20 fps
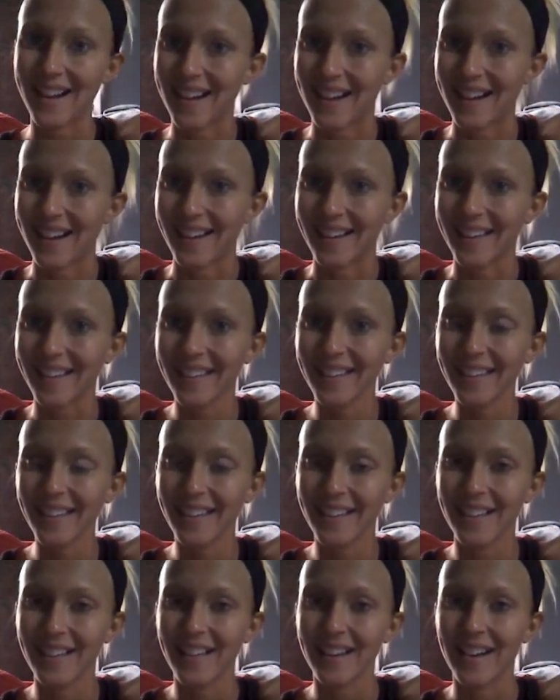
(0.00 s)

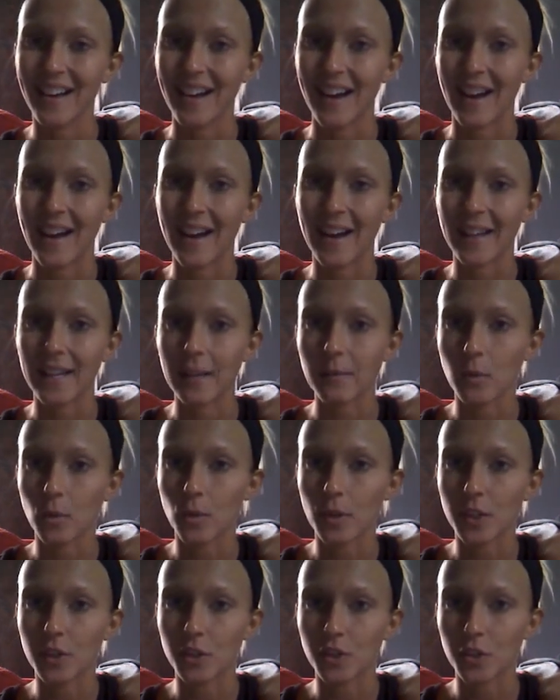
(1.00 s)
Hi, I am
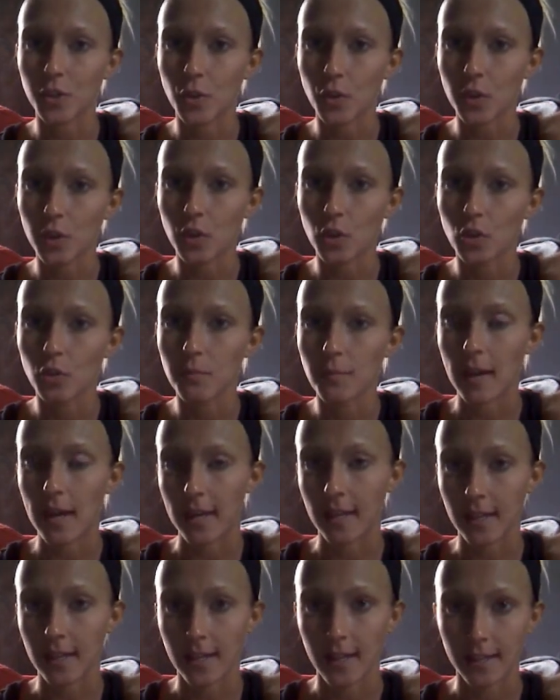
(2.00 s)
going to show you
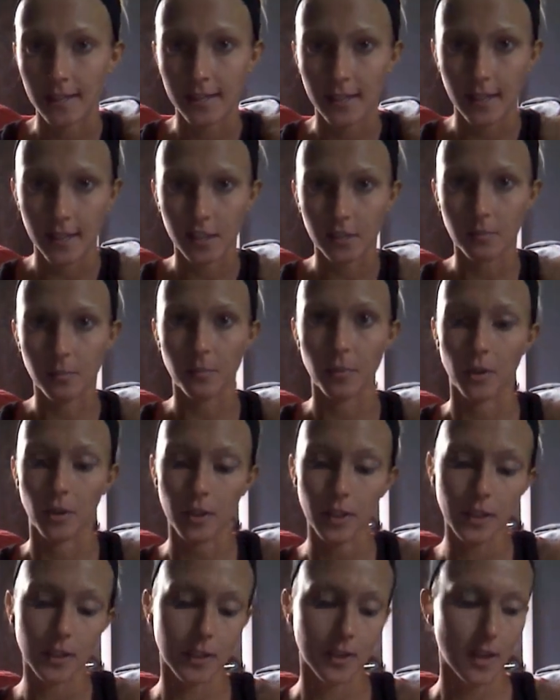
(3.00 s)
my contact
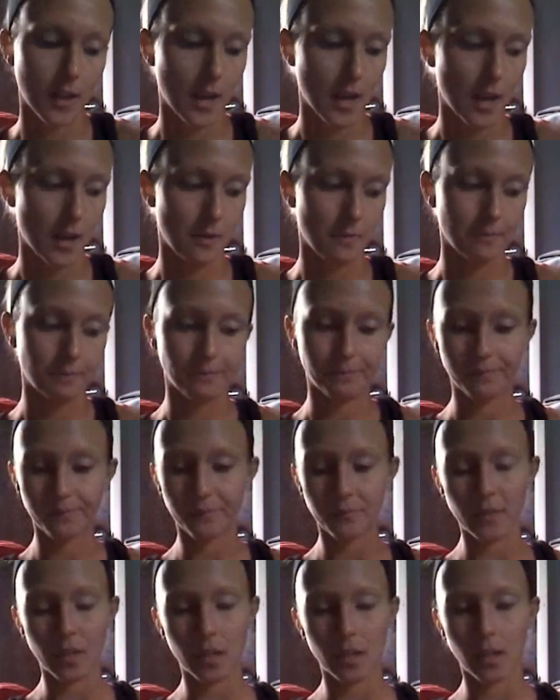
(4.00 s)
book.
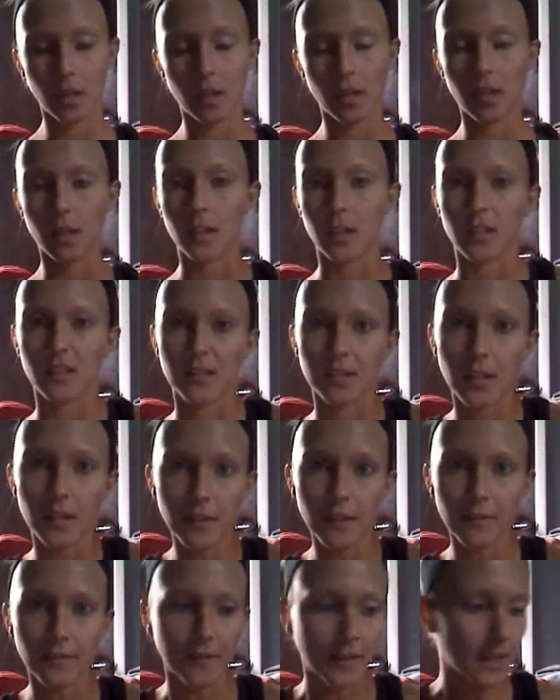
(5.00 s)
It's
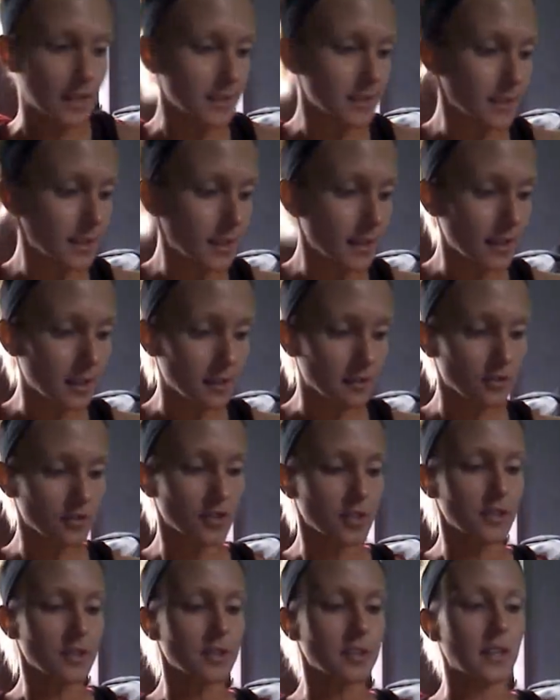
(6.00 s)
nothing fancy,
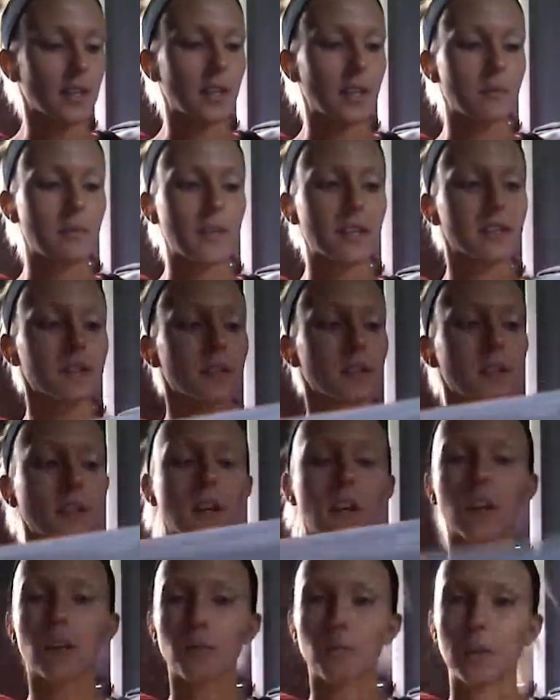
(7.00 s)
it's just a
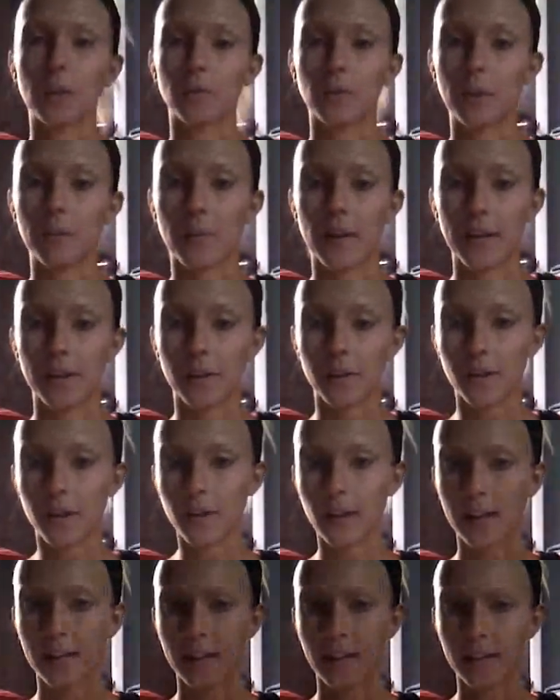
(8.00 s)
basic 3-ring
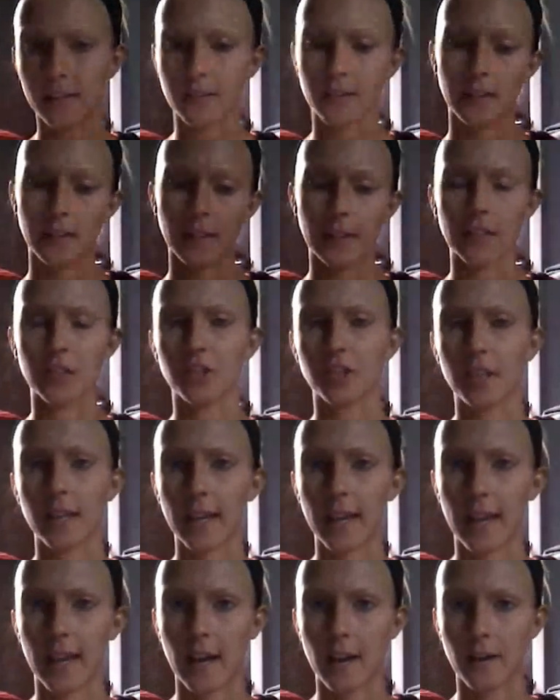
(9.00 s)
binder. I think it's 1.5 inches.